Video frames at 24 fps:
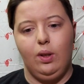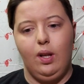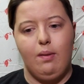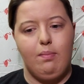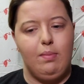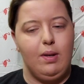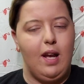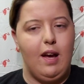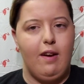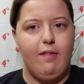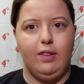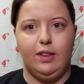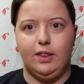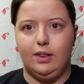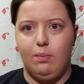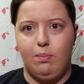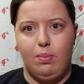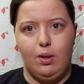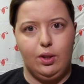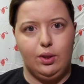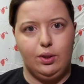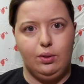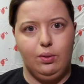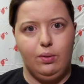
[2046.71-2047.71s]
I've been having some
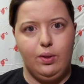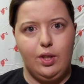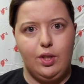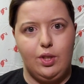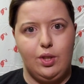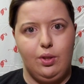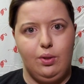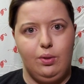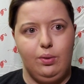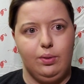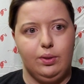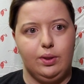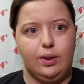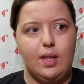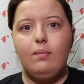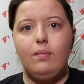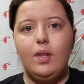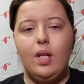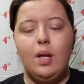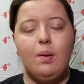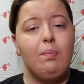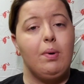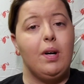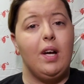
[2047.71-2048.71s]
personal issues,
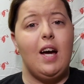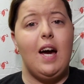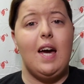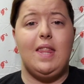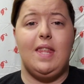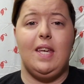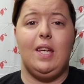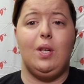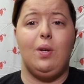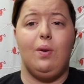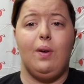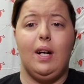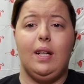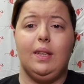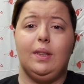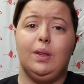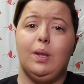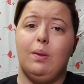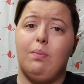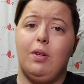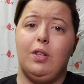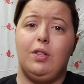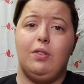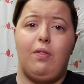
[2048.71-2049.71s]
but I thank you guys
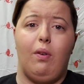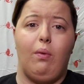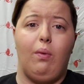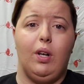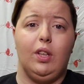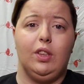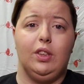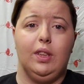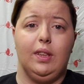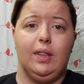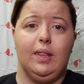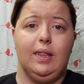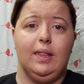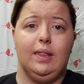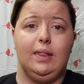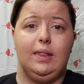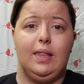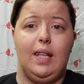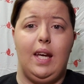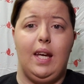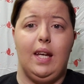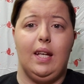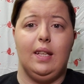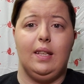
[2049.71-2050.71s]
so much for watching this,
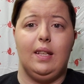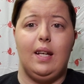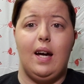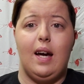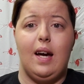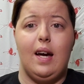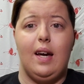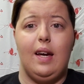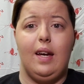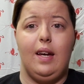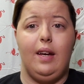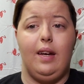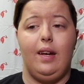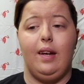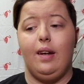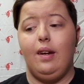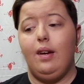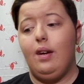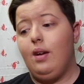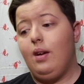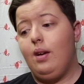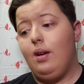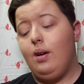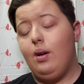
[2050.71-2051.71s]
and I
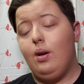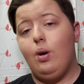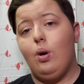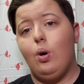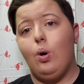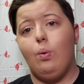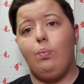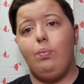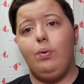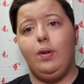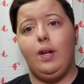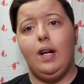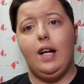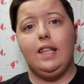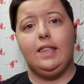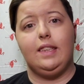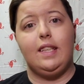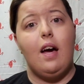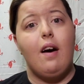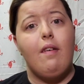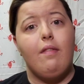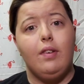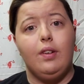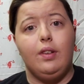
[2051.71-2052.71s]
hope you guys
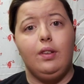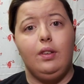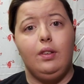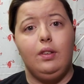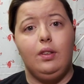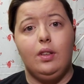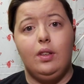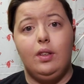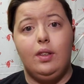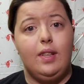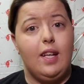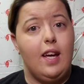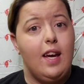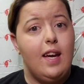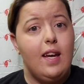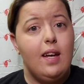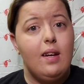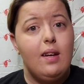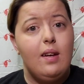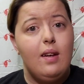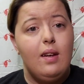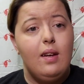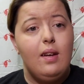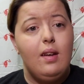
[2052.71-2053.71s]
have a good day.